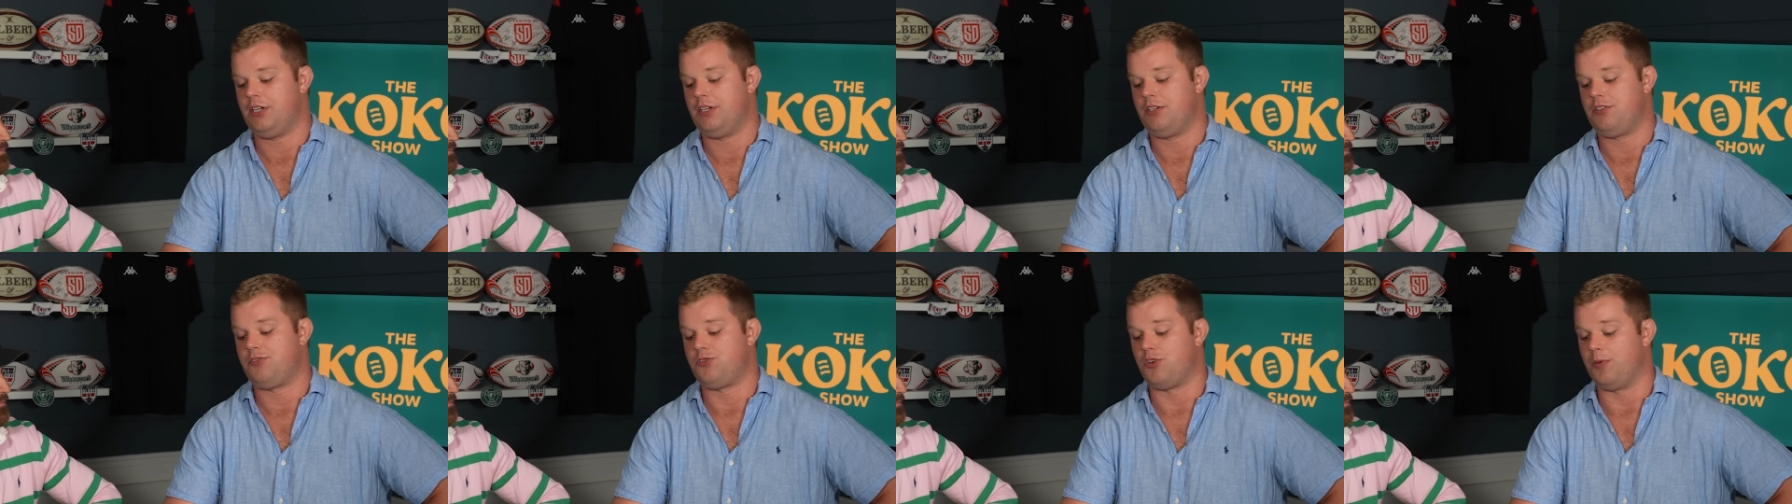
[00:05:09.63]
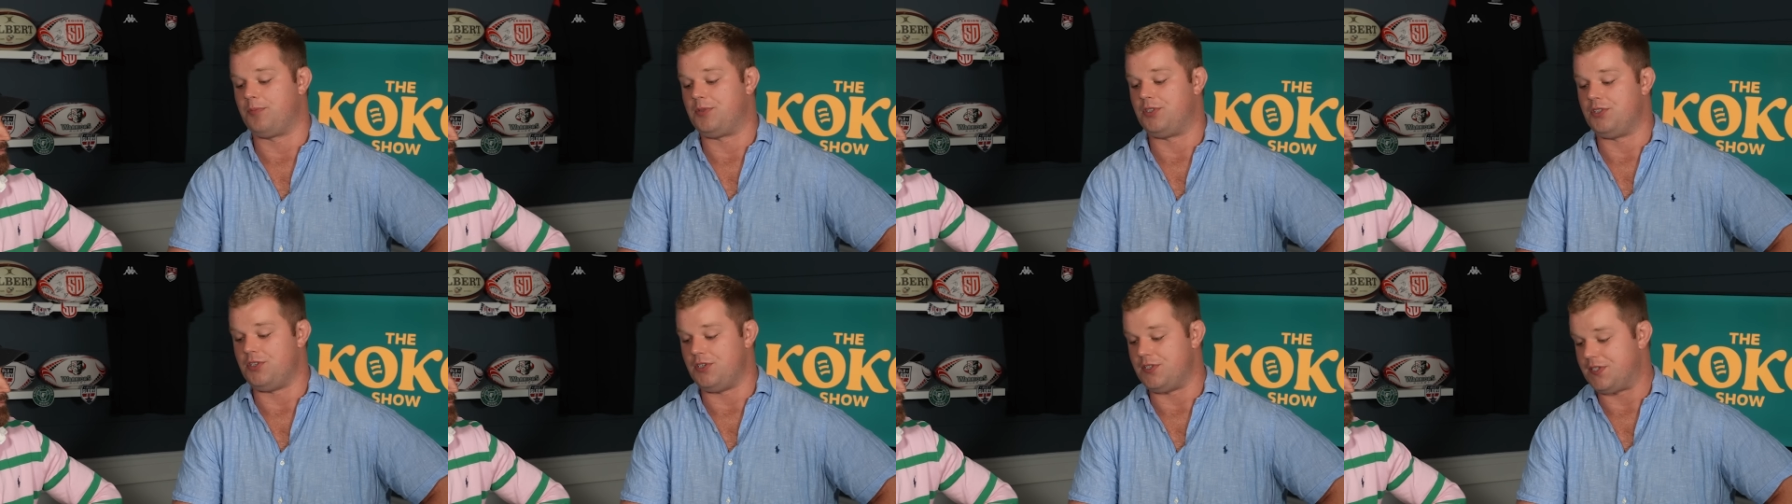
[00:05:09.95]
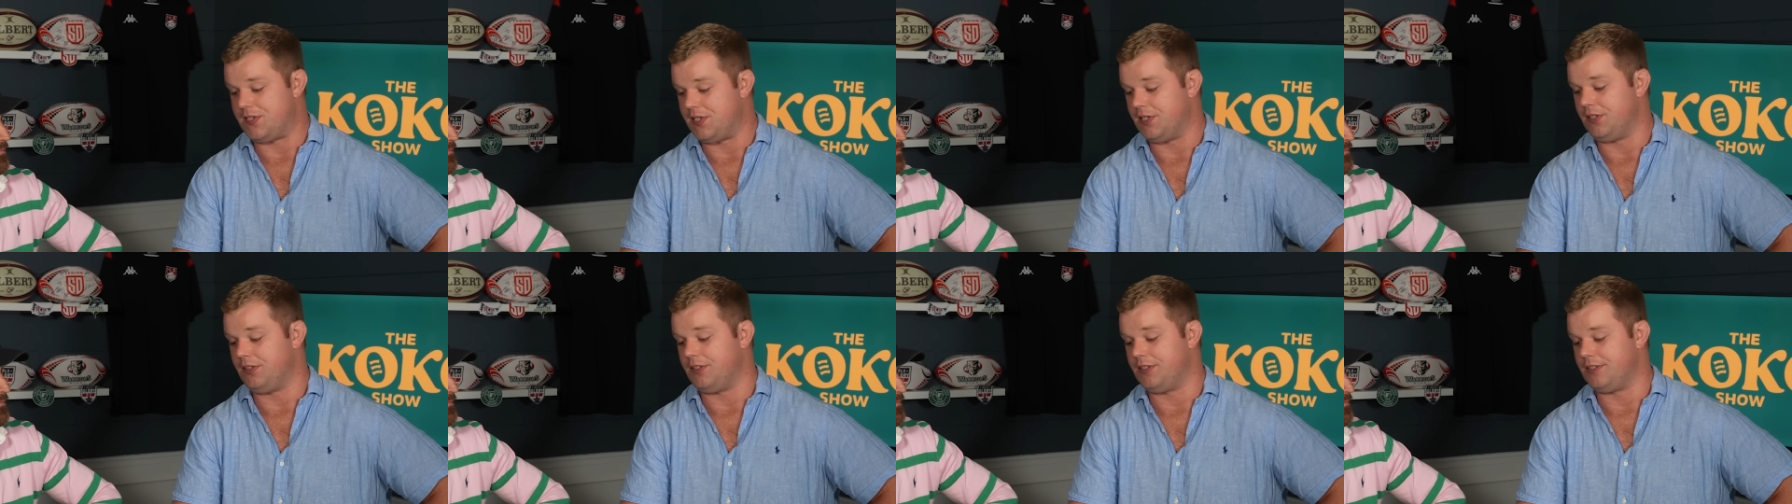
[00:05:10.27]
trip to New
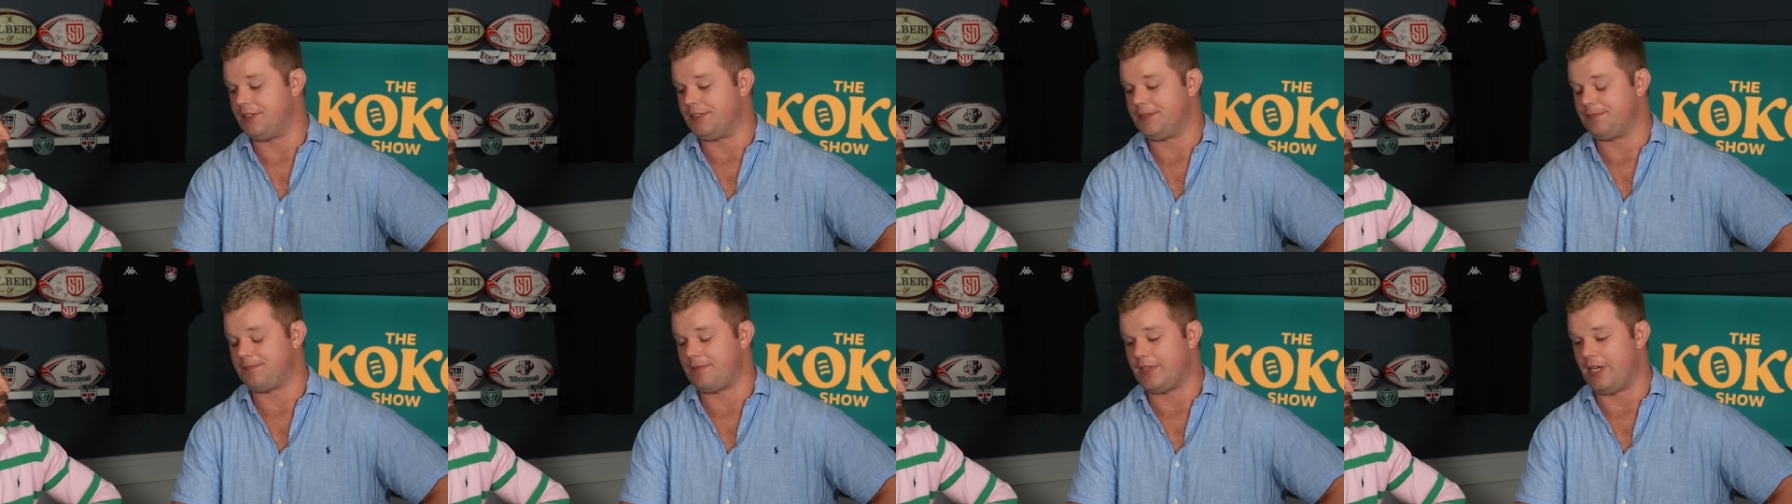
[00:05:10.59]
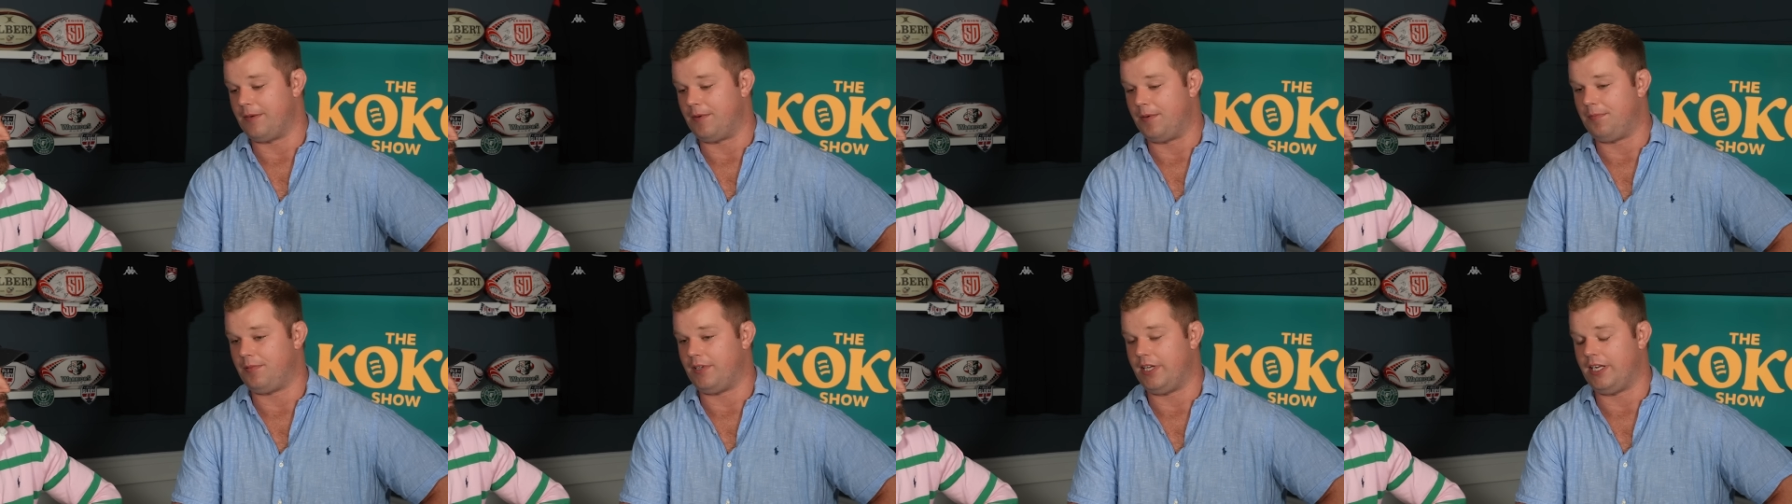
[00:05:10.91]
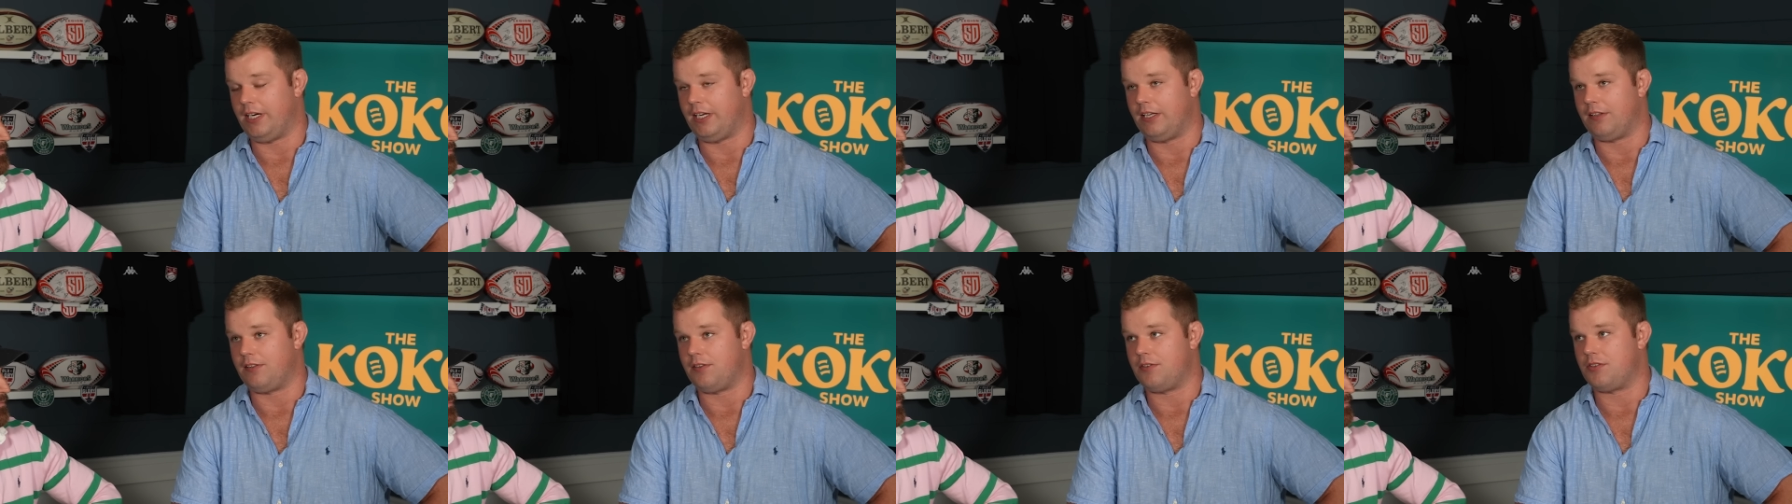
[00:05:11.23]
Zealand and we played
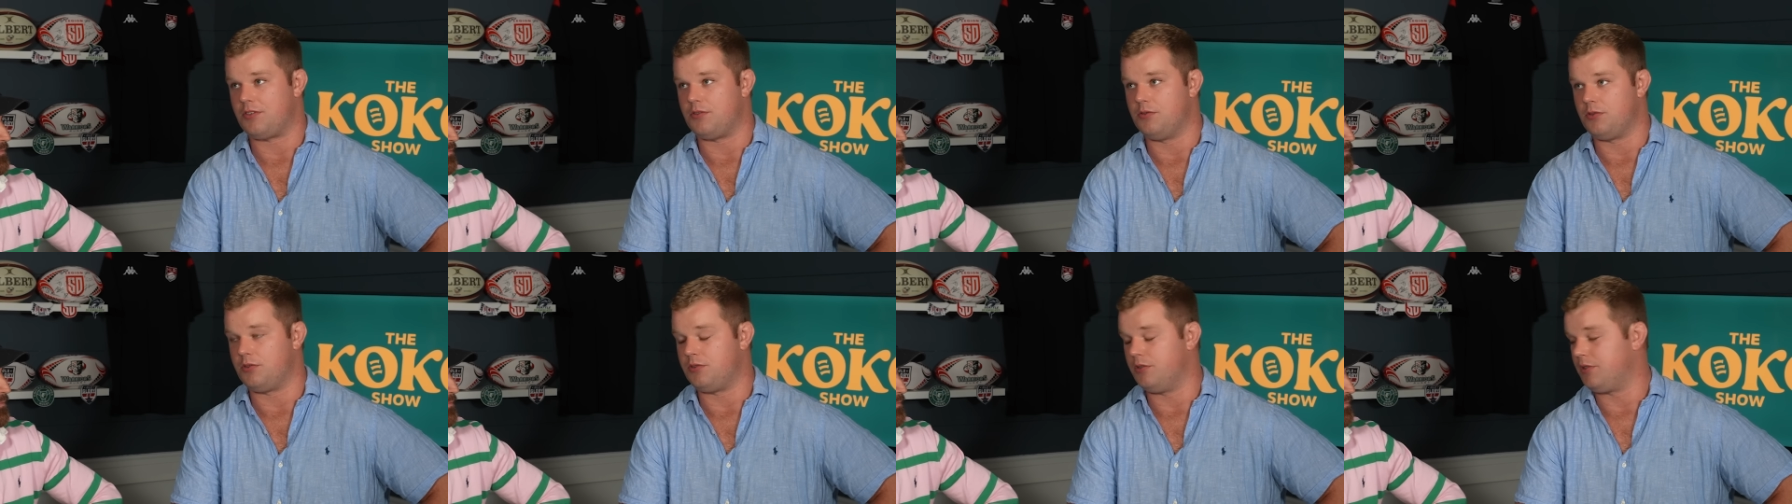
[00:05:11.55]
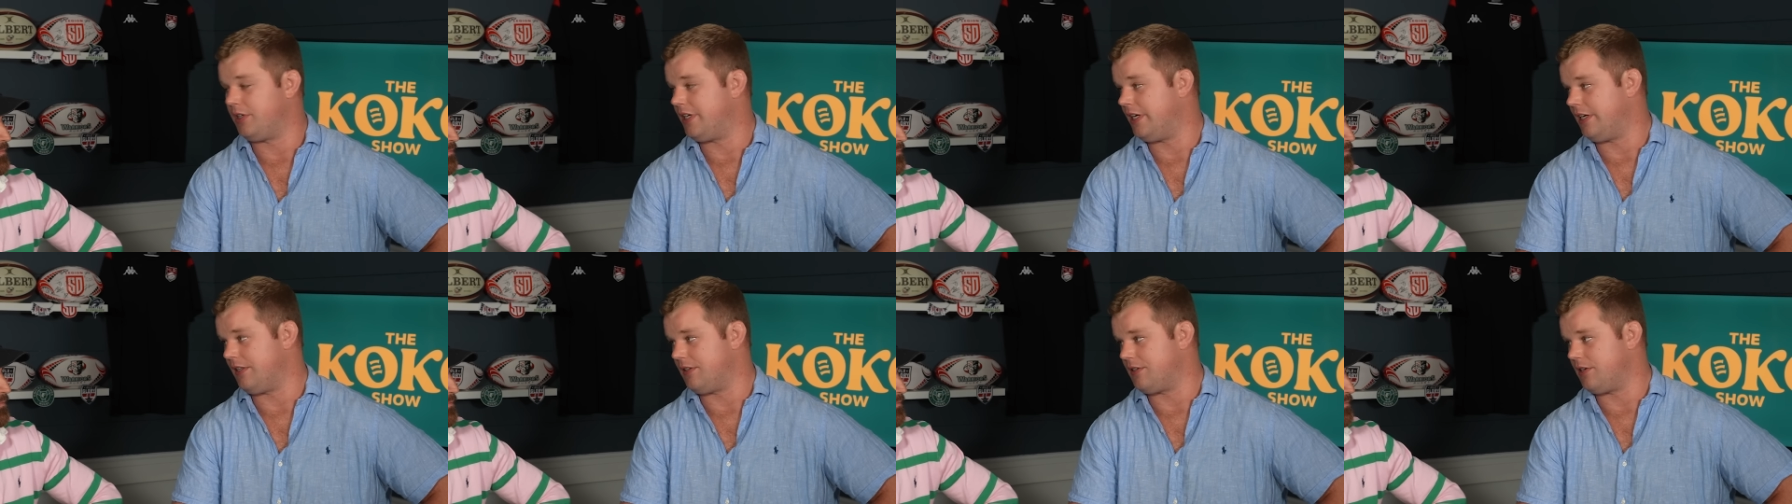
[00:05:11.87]
against a school called King's